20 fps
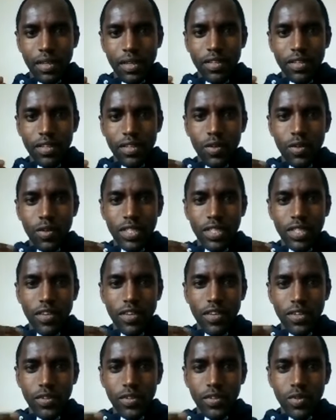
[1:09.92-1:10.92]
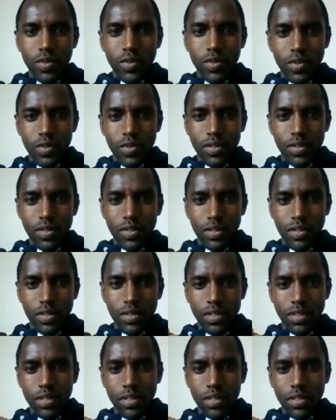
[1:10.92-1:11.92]
so whatever you do,
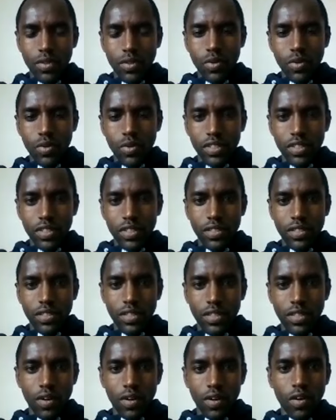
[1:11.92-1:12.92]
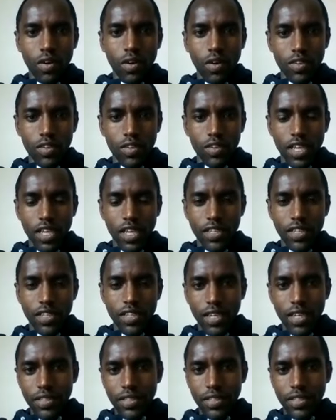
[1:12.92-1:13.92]
do it and go for the
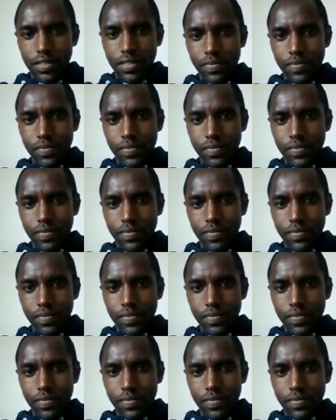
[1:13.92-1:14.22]
excellence.